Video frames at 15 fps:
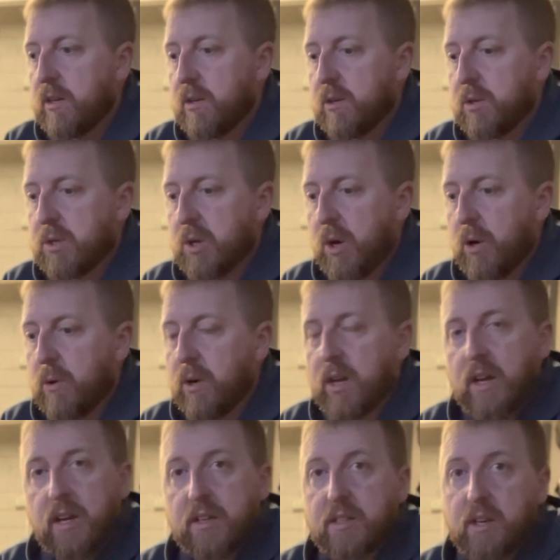So
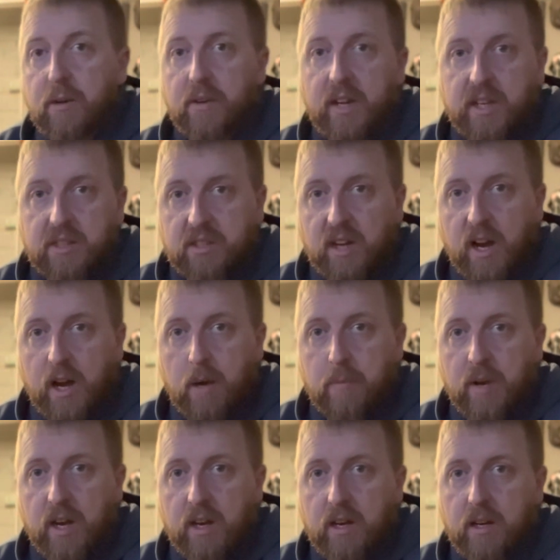until next time,
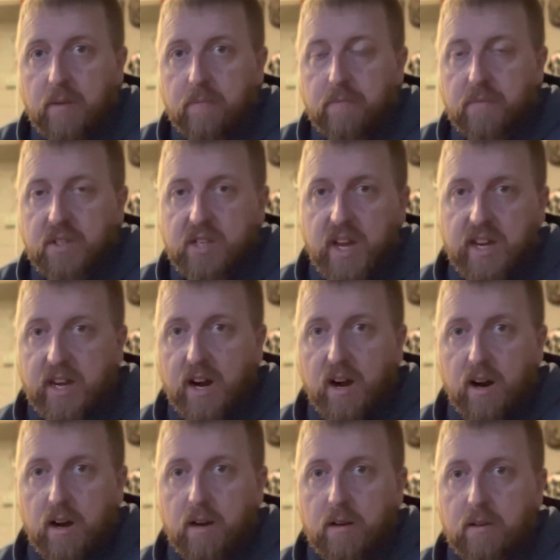take
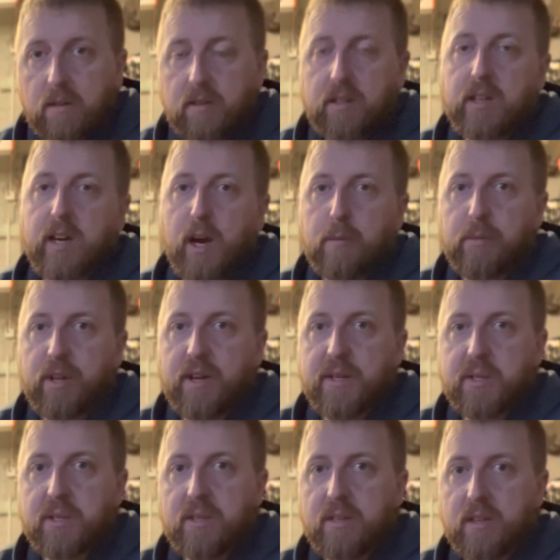care, God
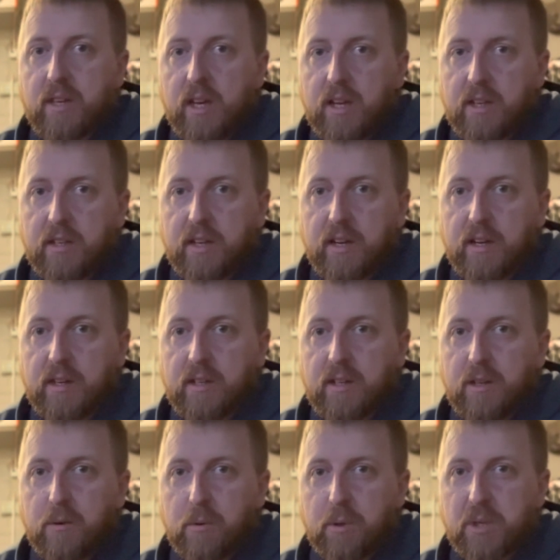bless, and
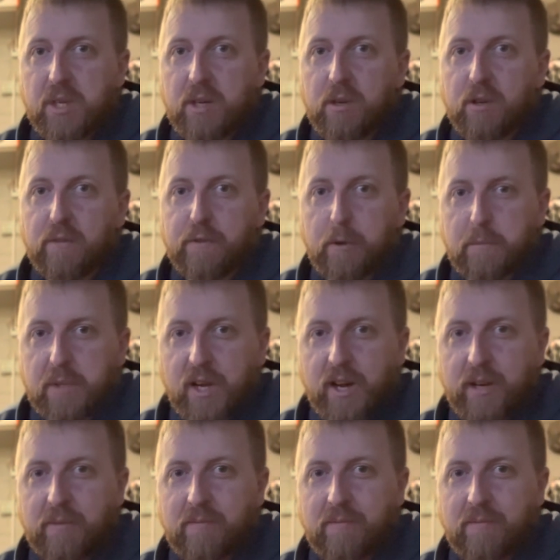we'll see you on the flip side.